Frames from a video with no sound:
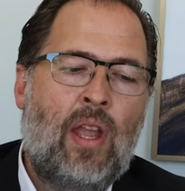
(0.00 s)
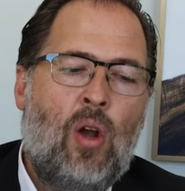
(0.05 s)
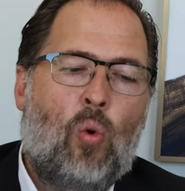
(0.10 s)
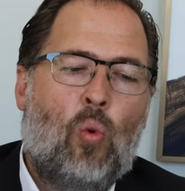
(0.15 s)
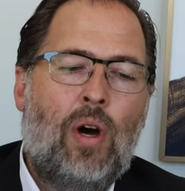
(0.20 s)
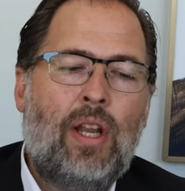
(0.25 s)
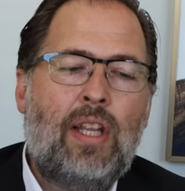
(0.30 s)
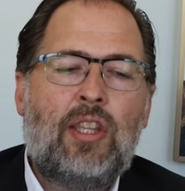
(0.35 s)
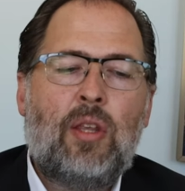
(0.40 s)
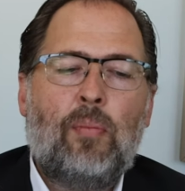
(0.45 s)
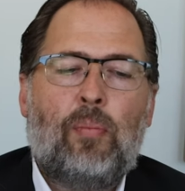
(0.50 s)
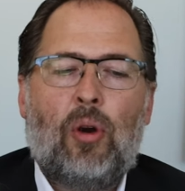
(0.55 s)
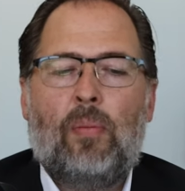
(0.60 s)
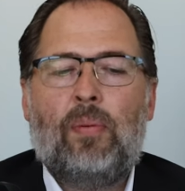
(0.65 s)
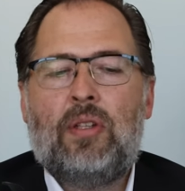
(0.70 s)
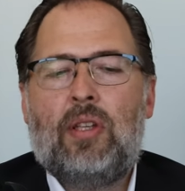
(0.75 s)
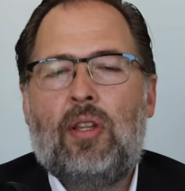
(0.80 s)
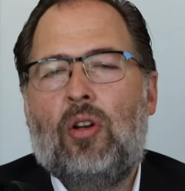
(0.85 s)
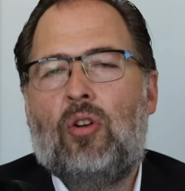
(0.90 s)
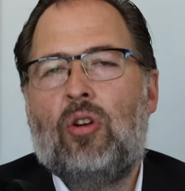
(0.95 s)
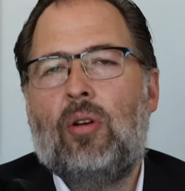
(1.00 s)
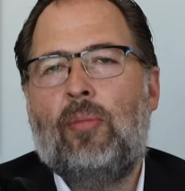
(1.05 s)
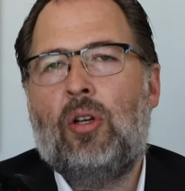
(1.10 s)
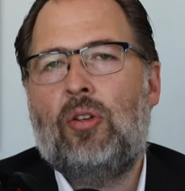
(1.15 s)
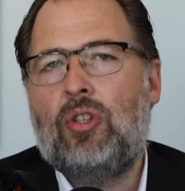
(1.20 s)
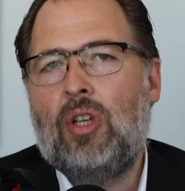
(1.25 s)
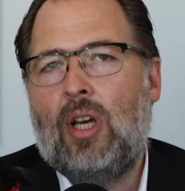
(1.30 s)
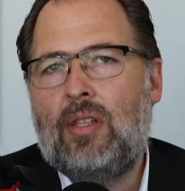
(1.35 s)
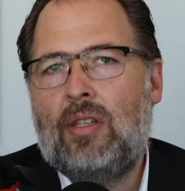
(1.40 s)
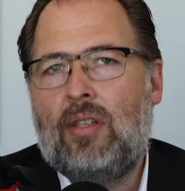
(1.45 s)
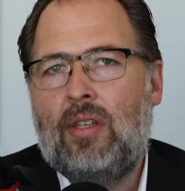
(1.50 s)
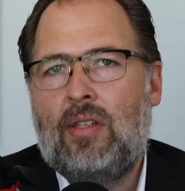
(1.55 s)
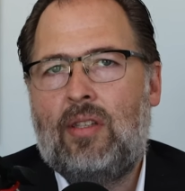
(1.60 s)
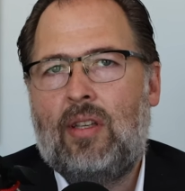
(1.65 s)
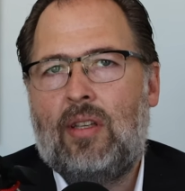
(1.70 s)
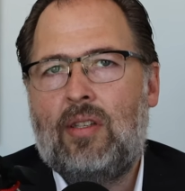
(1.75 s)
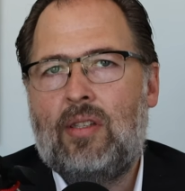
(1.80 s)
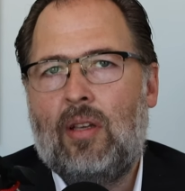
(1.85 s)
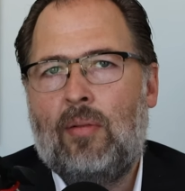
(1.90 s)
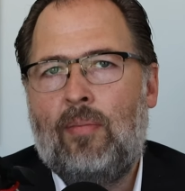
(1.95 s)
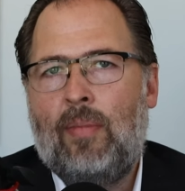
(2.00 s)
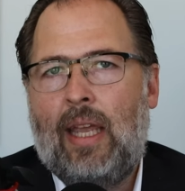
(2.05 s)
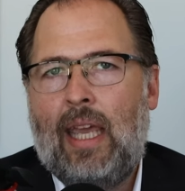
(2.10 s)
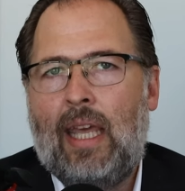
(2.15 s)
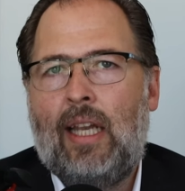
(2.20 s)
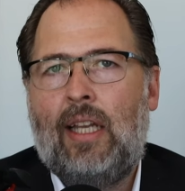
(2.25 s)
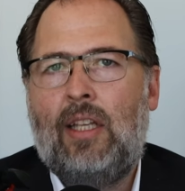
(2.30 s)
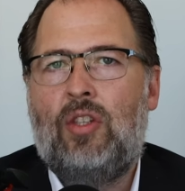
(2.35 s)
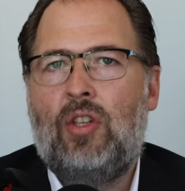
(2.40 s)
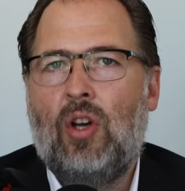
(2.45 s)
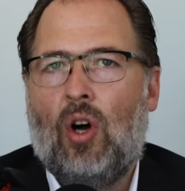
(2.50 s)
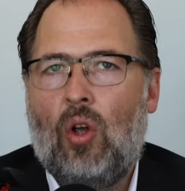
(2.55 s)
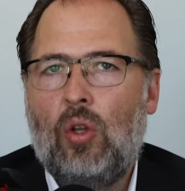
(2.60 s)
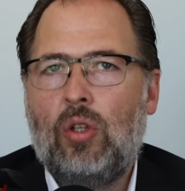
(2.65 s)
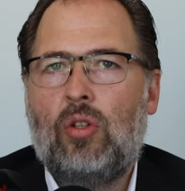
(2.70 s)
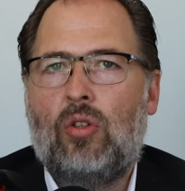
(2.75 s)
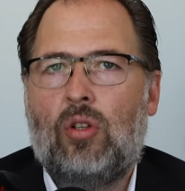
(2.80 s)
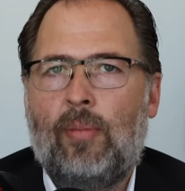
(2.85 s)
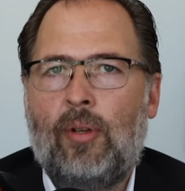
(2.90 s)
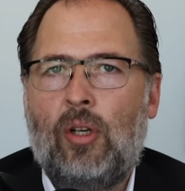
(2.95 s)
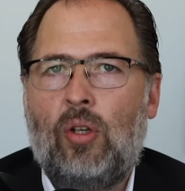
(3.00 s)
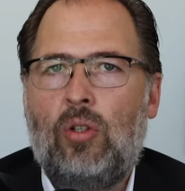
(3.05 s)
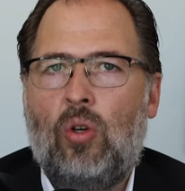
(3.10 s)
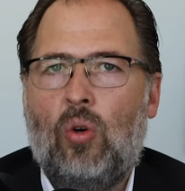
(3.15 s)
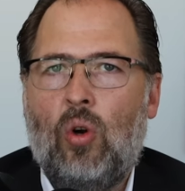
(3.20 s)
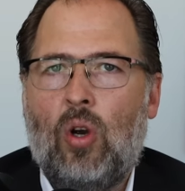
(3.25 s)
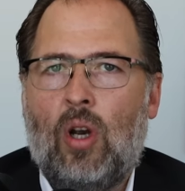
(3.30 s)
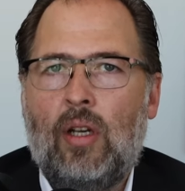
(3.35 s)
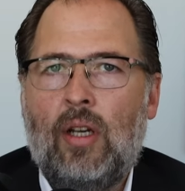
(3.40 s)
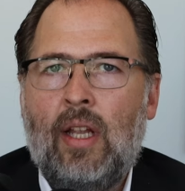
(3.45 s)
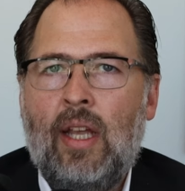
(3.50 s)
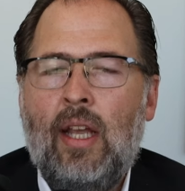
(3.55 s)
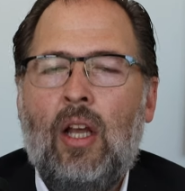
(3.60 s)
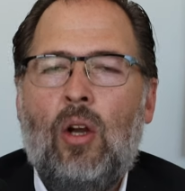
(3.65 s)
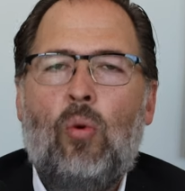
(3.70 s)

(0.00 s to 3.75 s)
what is the purpose of the criminal justice system in adult criminal court?